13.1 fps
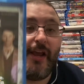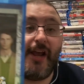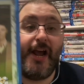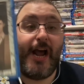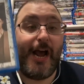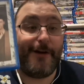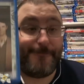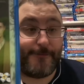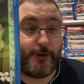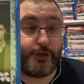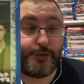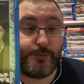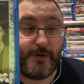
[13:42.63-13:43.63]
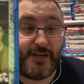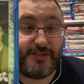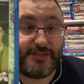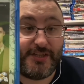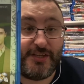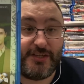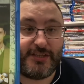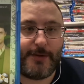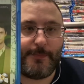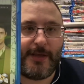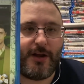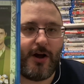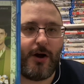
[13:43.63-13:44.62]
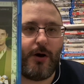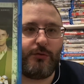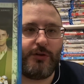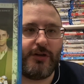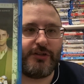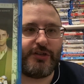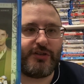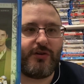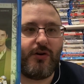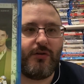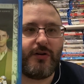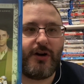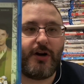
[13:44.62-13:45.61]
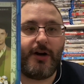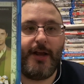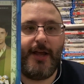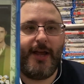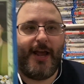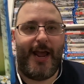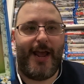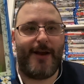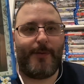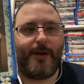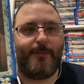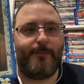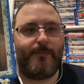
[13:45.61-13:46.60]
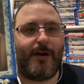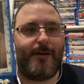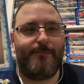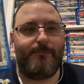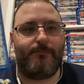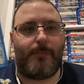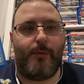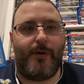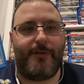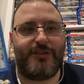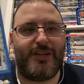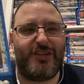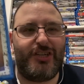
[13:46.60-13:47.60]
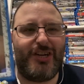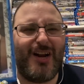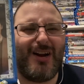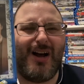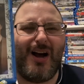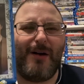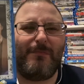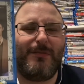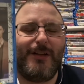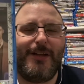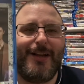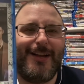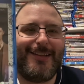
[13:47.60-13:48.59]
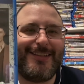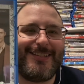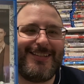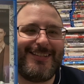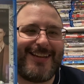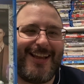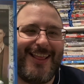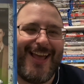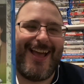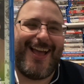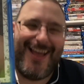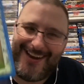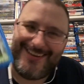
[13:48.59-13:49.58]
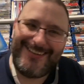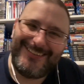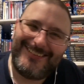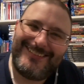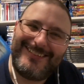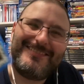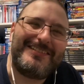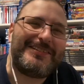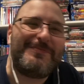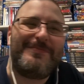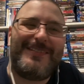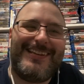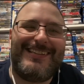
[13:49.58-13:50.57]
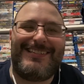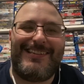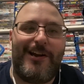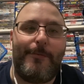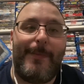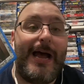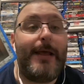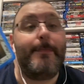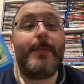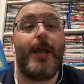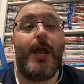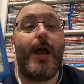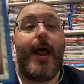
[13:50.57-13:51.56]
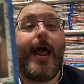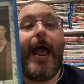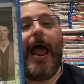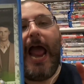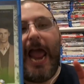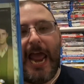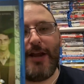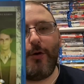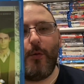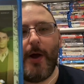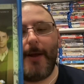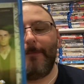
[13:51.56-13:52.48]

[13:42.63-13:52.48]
At first, when I seen this, I'm like, oh, look, Stoker. And my wife's like, shut up. It doesn't say that. There's some kids nearby. Anyway,